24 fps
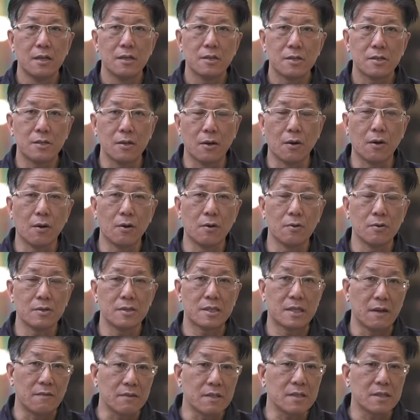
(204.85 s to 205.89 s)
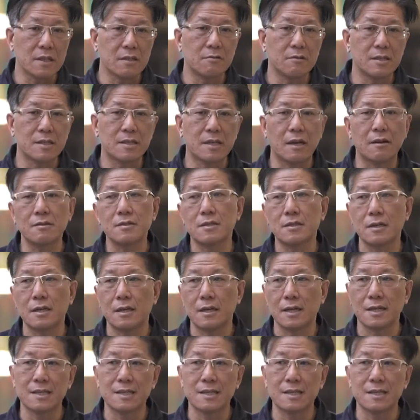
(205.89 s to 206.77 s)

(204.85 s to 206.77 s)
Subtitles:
So 70 degrees Celsius,